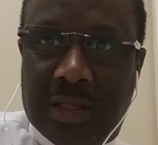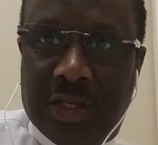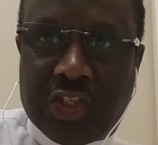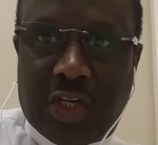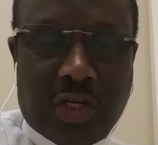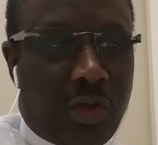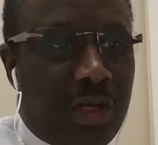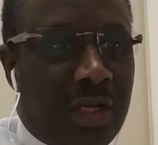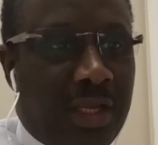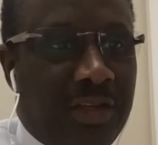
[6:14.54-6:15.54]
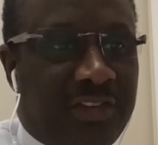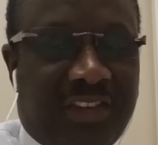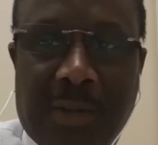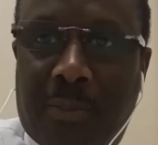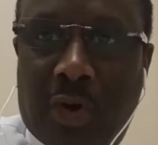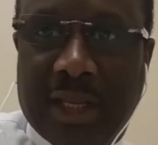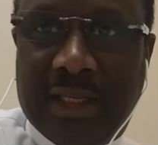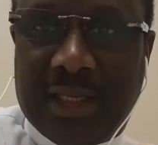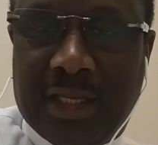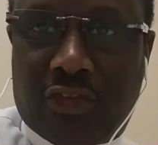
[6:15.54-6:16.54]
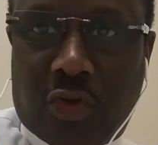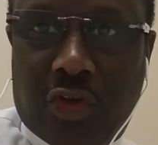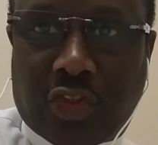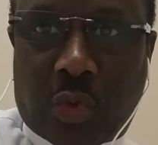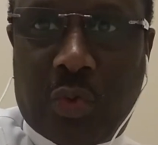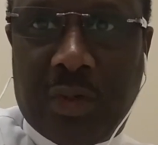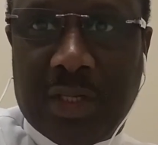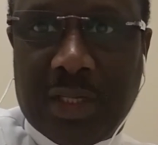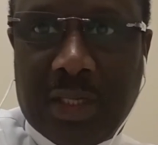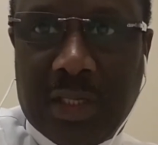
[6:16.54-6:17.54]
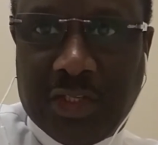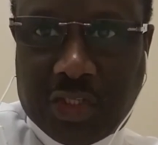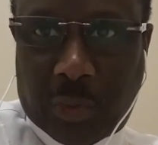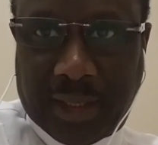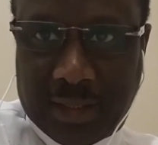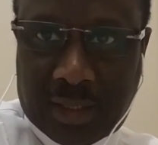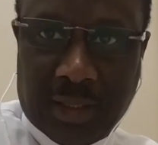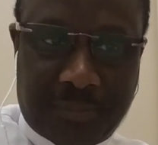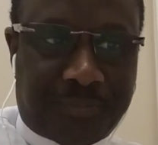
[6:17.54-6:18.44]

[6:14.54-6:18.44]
is not only symbolic, it is also historic.